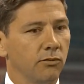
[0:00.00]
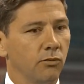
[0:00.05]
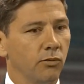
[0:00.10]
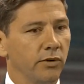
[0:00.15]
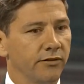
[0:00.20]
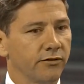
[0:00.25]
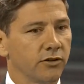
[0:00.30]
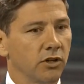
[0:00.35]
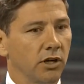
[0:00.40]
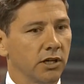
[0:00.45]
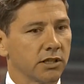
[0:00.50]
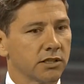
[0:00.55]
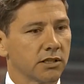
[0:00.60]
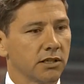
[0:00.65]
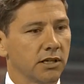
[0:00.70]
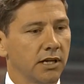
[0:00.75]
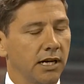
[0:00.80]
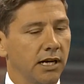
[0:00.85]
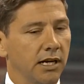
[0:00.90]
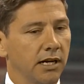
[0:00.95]
We've got
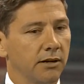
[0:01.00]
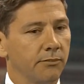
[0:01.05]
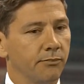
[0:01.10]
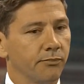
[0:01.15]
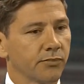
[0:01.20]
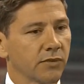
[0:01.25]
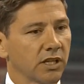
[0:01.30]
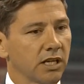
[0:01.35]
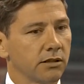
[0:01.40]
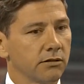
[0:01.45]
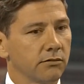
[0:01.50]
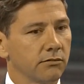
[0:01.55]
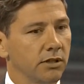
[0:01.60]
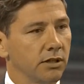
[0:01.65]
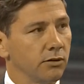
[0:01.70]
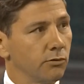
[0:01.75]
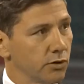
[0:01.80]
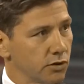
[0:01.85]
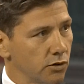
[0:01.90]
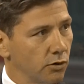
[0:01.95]

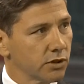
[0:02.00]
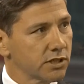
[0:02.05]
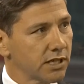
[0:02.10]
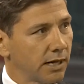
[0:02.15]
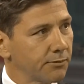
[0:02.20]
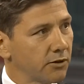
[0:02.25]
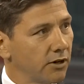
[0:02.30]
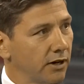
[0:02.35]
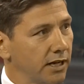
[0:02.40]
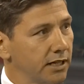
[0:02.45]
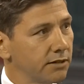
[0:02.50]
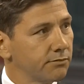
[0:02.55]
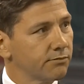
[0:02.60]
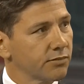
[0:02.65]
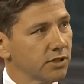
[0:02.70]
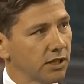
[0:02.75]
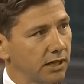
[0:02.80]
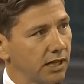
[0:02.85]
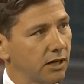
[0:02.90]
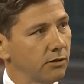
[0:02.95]
the resource upgrade,
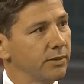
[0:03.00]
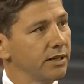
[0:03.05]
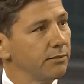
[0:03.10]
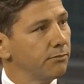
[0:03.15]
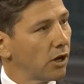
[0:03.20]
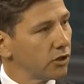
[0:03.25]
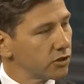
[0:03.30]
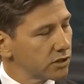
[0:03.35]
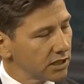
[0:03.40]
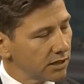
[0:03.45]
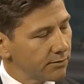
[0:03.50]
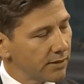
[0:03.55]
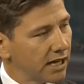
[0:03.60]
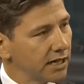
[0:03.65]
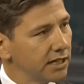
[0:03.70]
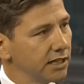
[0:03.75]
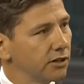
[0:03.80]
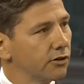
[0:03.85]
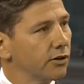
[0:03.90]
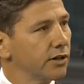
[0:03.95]
so that'll be mostly
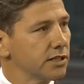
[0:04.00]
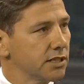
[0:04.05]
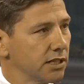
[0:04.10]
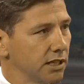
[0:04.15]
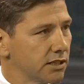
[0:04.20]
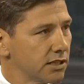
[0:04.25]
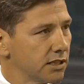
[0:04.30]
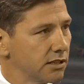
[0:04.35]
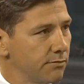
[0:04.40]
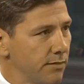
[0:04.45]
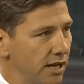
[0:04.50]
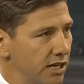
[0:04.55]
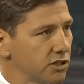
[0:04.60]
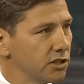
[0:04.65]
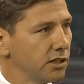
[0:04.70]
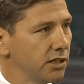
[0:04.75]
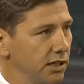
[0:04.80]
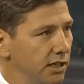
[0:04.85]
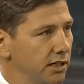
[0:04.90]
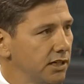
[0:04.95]
about increasing it to the
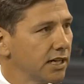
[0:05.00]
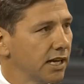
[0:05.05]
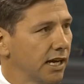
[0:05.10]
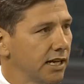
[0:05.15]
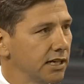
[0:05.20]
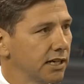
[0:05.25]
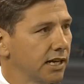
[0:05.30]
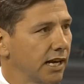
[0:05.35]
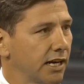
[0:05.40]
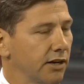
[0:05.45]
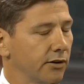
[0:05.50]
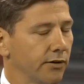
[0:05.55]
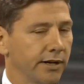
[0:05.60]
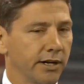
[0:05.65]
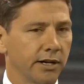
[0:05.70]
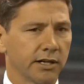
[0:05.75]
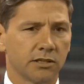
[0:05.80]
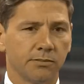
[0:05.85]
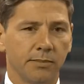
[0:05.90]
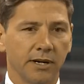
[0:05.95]
measured and indicated
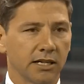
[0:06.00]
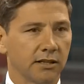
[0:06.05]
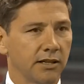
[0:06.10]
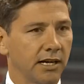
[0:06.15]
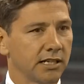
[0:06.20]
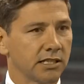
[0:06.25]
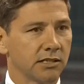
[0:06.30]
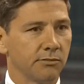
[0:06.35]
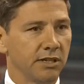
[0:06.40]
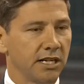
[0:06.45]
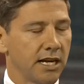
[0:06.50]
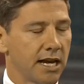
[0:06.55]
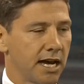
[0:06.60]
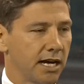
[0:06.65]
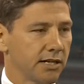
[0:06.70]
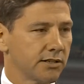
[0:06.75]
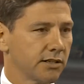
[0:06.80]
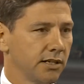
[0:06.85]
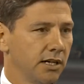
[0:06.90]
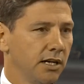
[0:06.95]
category. I expect that to be
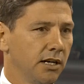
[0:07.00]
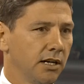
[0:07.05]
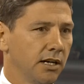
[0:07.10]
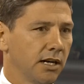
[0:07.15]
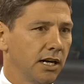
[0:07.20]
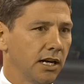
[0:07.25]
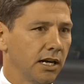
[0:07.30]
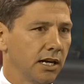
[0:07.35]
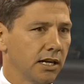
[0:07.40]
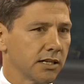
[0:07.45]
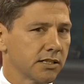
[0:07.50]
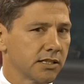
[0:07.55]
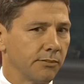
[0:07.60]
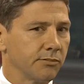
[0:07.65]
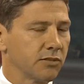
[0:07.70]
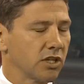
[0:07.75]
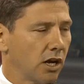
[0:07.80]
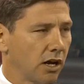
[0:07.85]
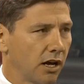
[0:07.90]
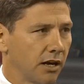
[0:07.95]
out
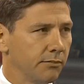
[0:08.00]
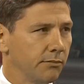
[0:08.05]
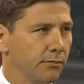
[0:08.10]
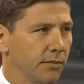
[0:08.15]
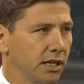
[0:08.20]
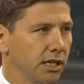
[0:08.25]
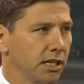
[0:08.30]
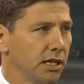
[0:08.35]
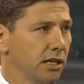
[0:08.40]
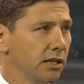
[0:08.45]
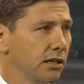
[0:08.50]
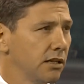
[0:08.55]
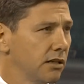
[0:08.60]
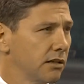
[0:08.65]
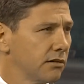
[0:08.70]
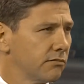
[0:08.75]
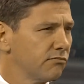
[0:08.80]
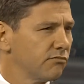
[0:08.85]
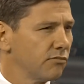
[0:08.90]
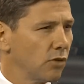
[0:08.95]
sometime
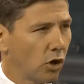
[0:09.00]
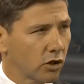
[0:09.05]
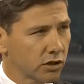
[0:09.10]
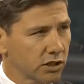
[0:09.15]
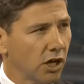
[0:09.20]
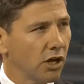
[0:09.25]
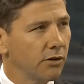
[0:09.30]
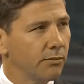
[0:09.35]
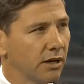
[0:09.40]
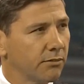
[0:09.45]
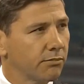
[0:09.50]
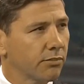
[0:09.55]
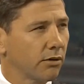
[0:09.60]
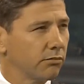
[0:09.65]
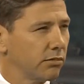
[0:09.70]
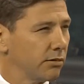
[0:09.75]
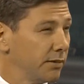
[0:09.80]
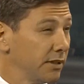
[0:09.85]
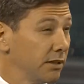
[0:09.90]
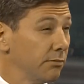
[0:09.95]
in October,
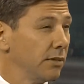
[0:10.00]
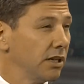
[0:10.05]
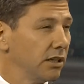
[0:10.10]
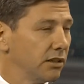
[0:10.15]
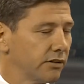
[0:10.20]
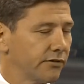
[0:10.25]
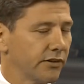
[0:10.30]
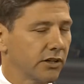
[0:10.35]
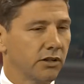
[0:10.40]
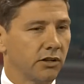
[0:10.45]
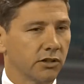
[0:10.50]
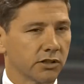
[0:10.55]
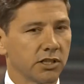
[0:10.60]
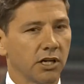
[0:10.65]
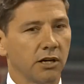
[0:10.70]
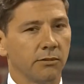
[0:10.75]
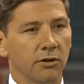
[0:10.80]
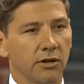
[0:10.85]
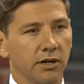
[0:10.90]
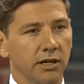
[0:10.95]
probably the middle of
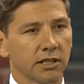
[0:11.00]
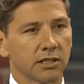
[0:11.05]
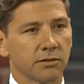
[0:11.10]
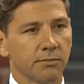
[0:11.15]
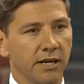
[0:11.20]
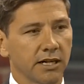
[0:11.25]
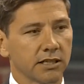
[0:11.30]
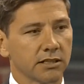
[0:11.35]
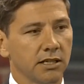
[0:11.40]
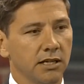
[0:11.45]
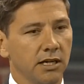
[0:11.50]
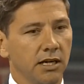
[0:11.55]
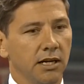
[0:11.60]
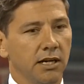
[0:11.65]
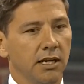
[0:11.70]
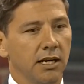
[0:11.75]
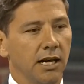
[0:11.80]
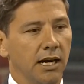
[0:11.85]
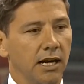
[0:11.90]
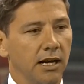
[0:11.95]
October, I'd expect.
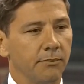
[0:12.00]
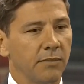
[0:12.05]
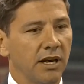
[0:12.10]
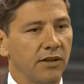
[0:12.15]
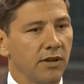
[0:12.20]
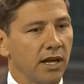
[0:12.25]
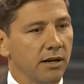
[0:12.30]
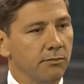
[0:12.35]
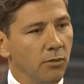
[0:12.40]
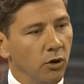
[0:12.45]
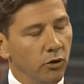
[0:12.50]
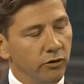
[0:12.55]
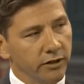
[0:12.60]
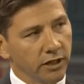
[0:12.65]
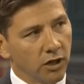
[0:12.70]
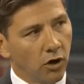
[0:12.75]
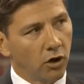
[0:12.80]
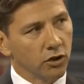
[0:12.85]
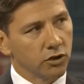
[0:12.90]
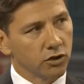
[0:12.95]
And then
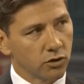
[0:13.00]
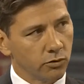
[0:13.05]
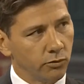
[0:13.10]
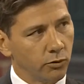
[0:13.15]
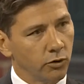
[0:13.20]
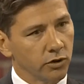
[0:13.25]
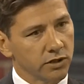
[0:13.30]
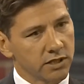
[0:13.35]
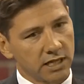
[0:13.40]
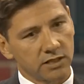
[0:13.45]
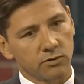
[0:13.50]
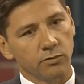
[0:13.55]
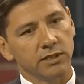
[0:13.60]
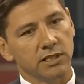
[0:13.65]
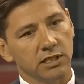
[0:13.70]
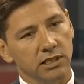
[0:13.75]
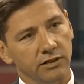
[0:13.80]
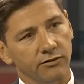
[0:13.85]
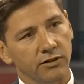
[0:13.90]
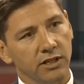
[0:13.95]
moving on towards, as we
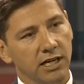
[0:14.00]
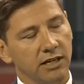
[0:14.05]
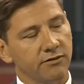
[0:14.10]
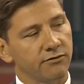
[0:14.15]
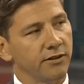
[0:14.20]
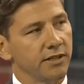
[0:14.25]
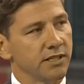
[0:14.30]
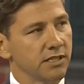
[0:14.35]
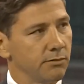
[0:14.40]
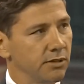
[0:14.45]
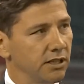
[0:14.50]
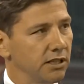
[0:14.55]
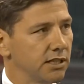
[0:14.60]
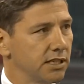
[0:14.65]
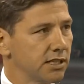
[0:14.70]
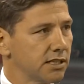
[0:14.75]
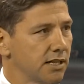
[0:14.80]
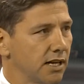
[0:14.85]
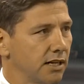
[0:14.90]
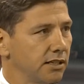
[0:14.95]
deliver that
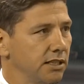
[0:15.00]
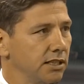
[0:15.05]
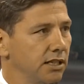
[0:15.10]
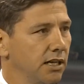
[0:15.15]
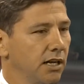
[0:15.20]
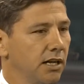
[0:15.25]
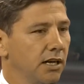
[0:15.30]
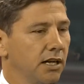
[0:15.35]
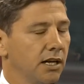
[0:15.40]
feasibility study,